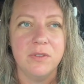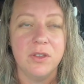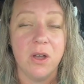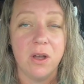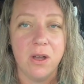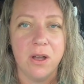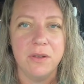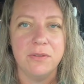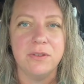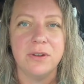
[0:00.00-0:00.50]
the
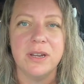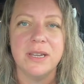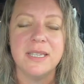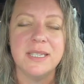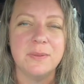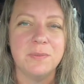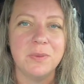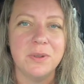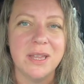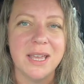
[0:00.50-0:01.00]
author
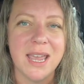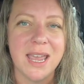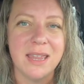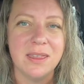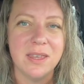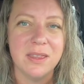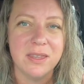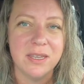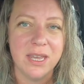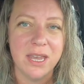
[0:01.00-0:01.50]

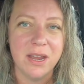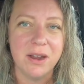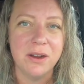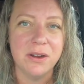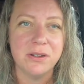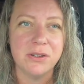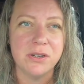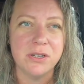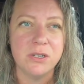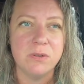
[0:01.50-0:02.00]
explained that the
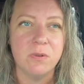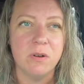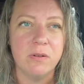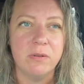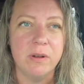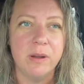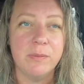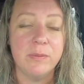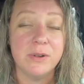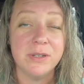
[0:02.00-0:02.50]
characters were
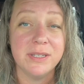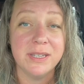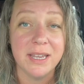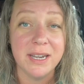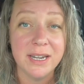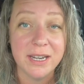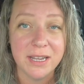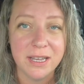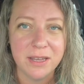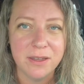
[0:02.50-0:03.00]

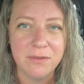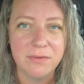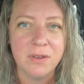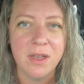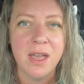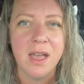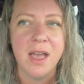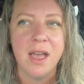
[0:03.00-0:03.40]
representative